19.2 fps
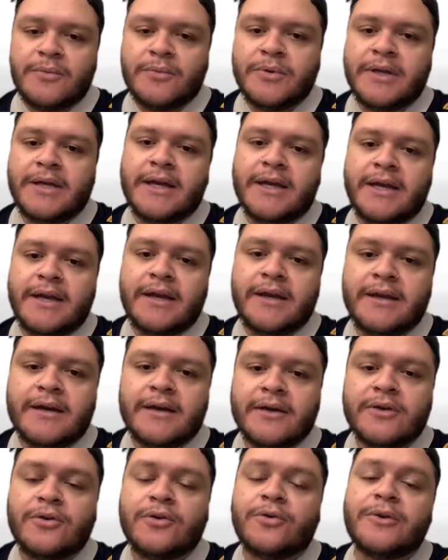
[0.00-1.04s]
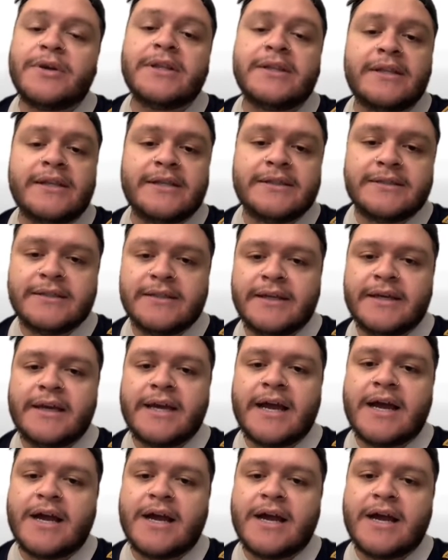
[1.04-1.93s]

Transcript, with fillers: we had uh, Corey Linsley